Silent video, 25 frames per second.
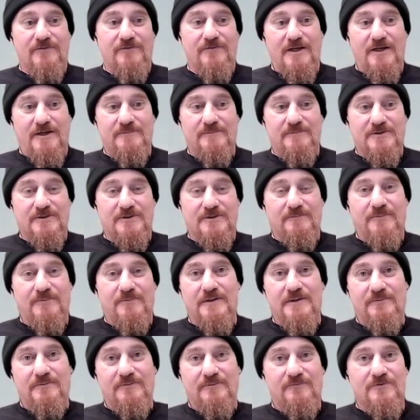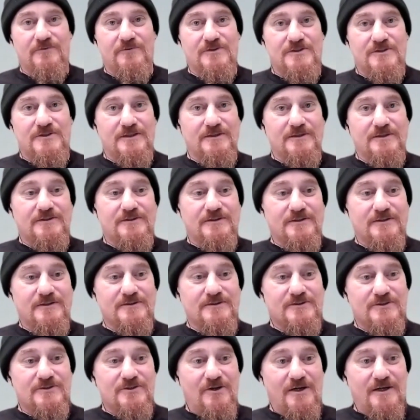that up to the people of New Zealand to
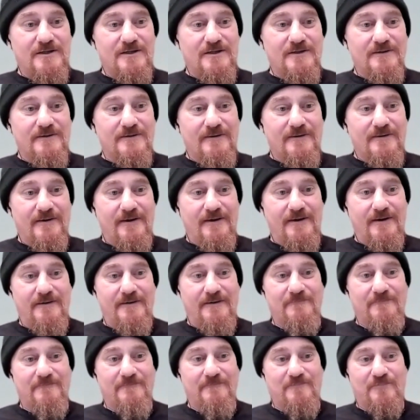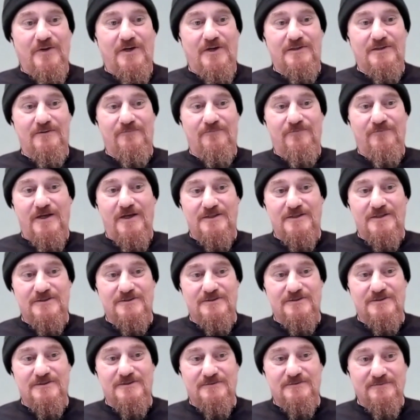decide. But the
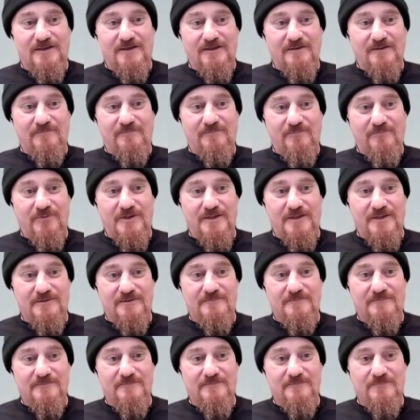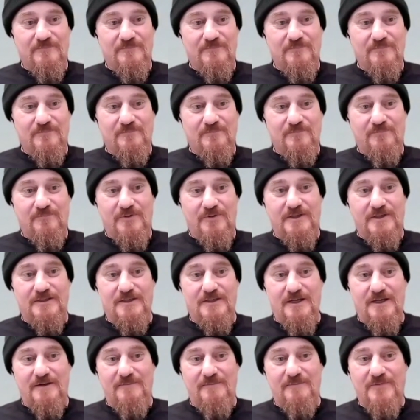facts are pretty
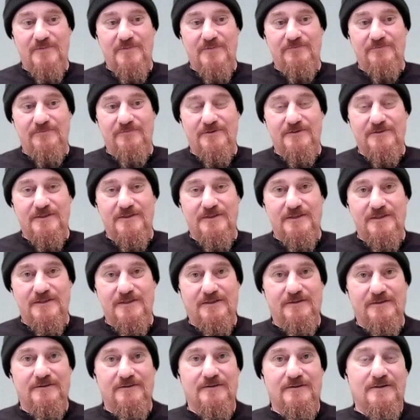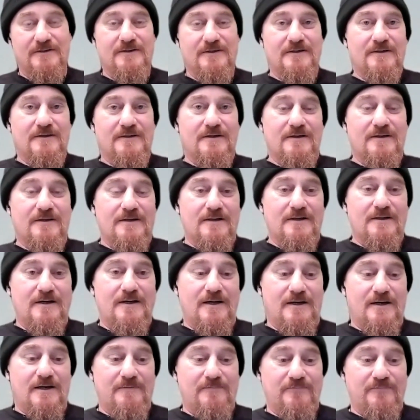evident here
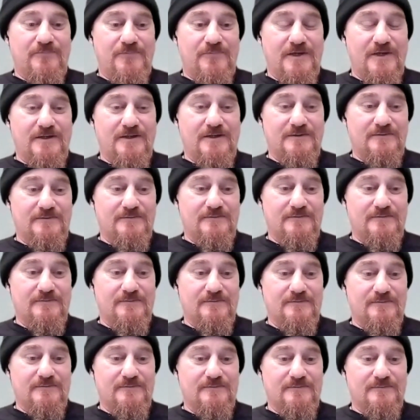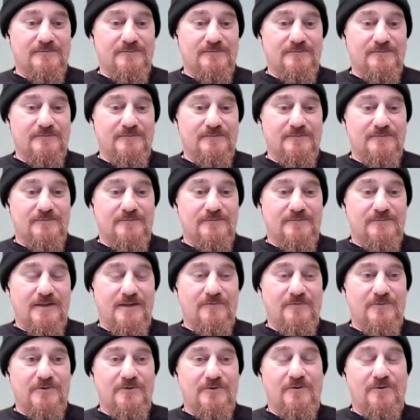that
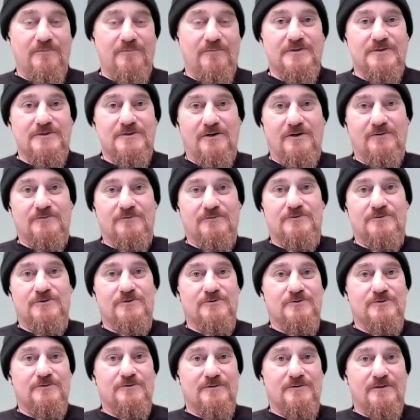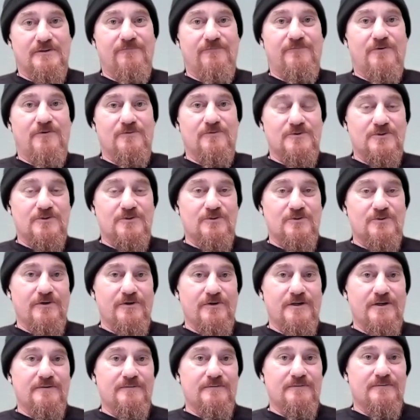we're not being told the full story.